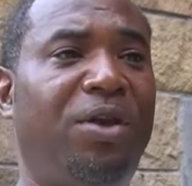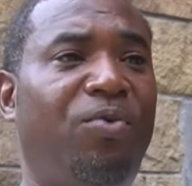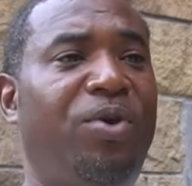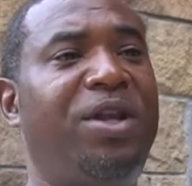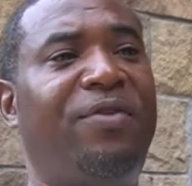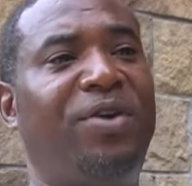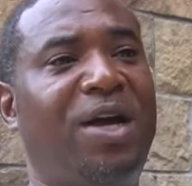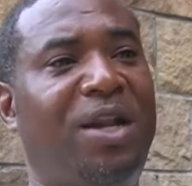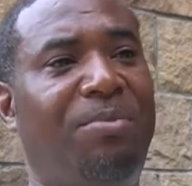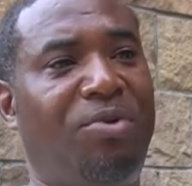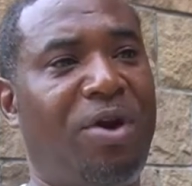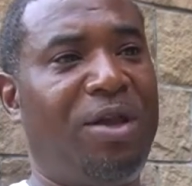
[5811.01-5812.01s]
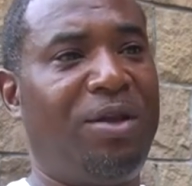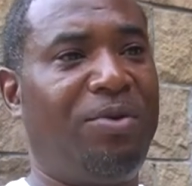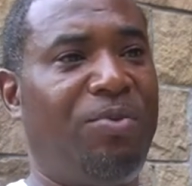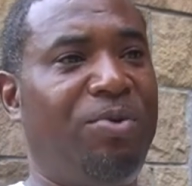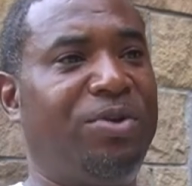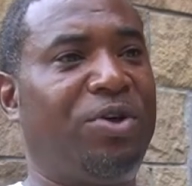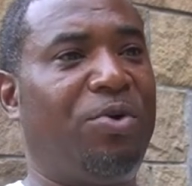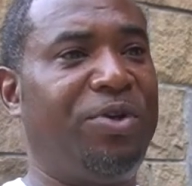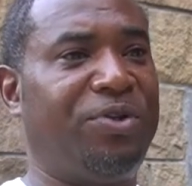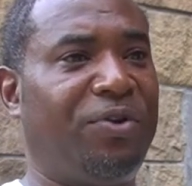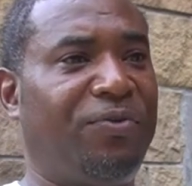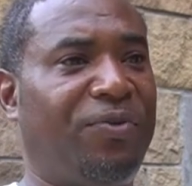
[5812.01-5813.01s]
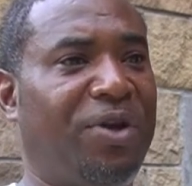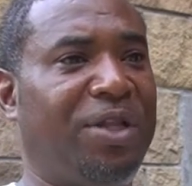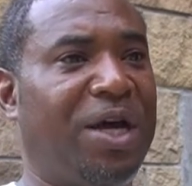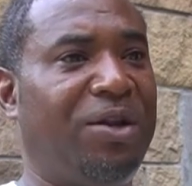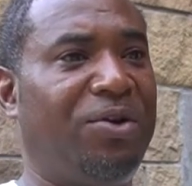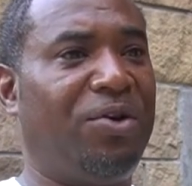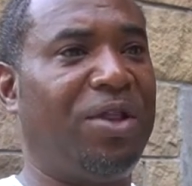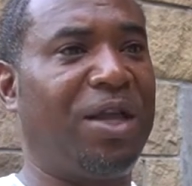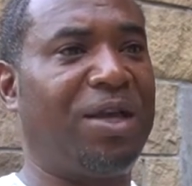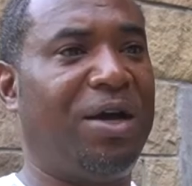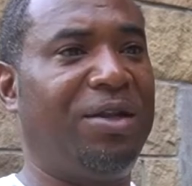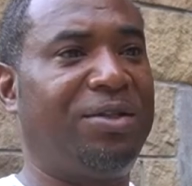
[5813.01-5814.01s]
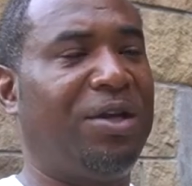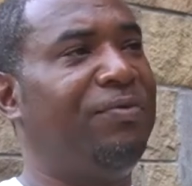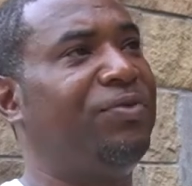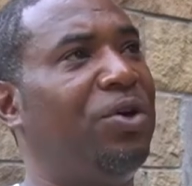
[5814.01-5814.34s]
we never got a break. We was always on the front line and all that kind of stuff.